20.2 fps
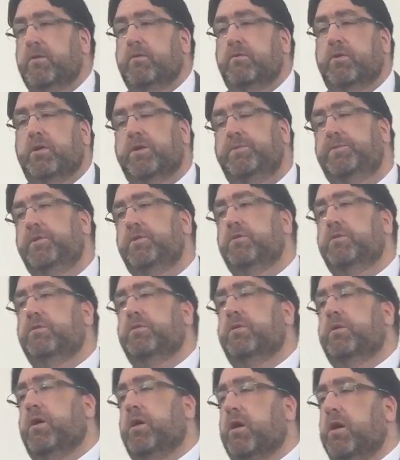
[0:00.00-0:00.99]
Well, if
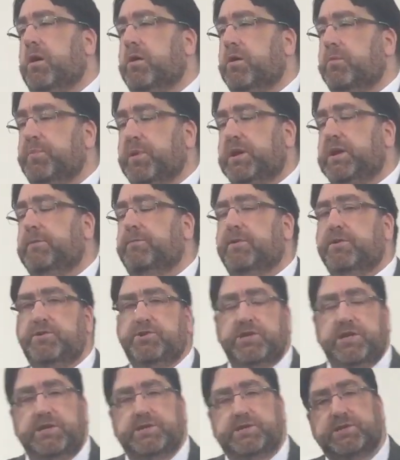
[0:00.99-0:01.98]
you are a believer in
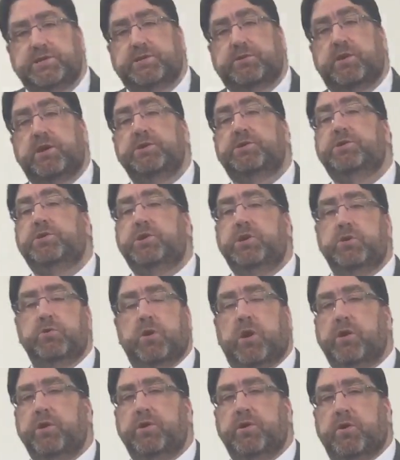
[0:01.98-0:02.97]
Jesus Christ, you
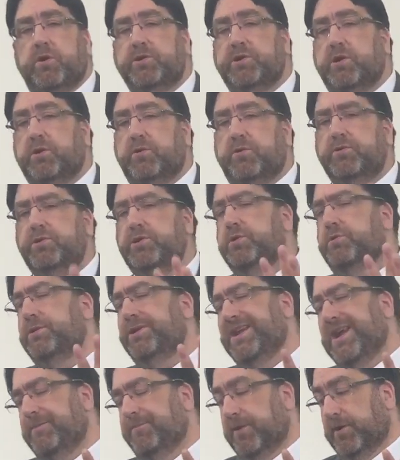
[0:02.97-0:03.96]
are not alone. You are
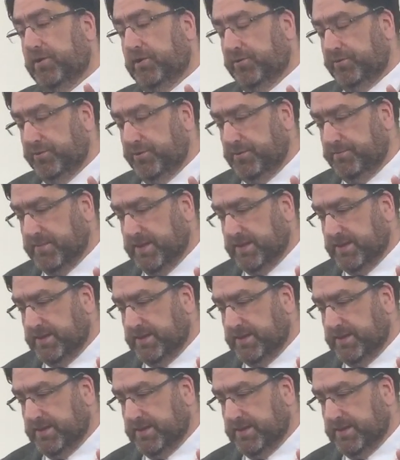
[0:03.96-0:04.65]
never alone.